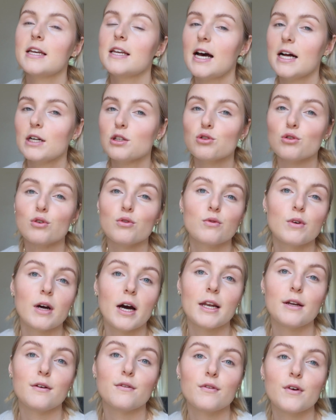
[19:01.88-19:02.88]
a natural
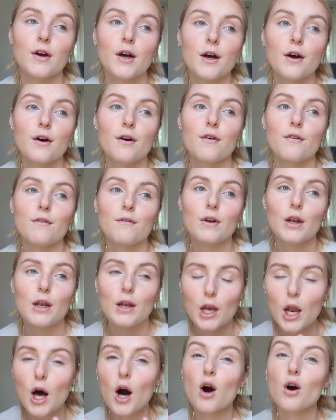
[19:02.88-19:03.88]
kind of
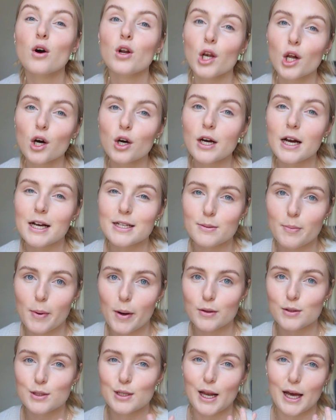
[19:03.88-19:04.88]
long look as
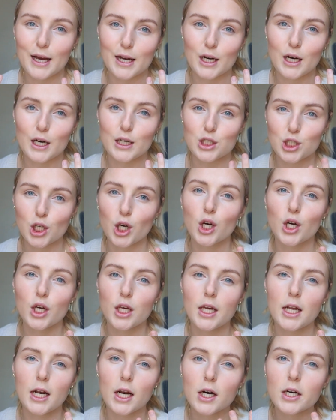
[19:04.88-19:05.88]
opposed to like a
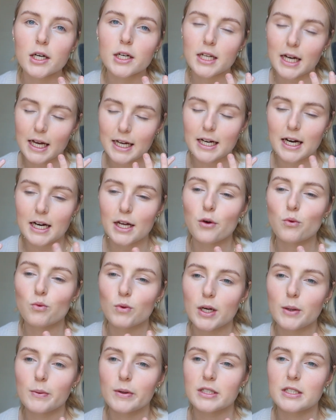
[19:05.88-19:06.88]
chunky look. Like I don't
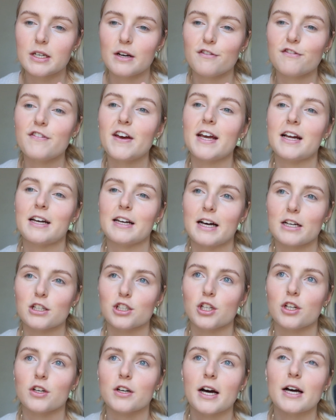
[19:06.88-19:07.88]
really want a fake
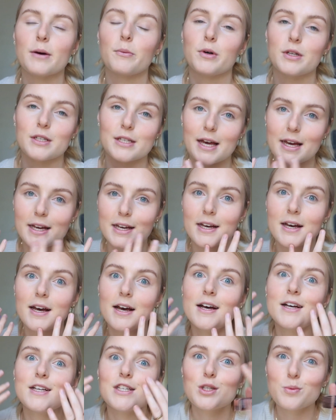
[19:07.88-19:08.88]
lash look. I want like
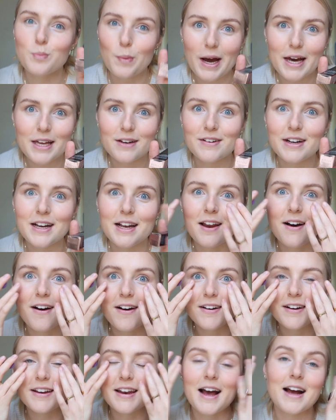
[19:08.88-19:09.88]
spidery
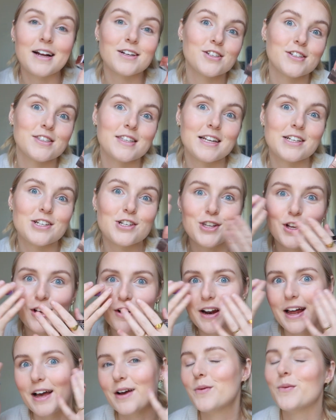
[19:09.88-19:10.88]
long lashes that just
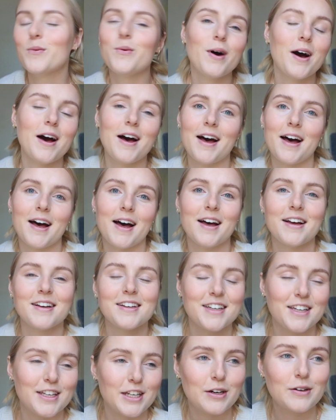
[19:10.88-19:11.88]
look like wow,
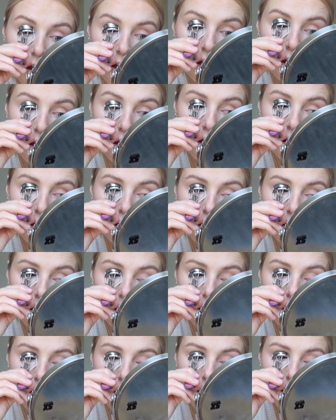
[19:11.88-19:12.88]
you know. And
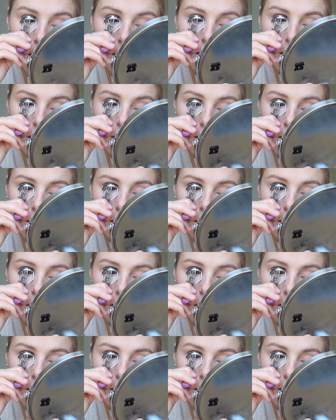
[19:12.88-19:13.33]
so that, I'm just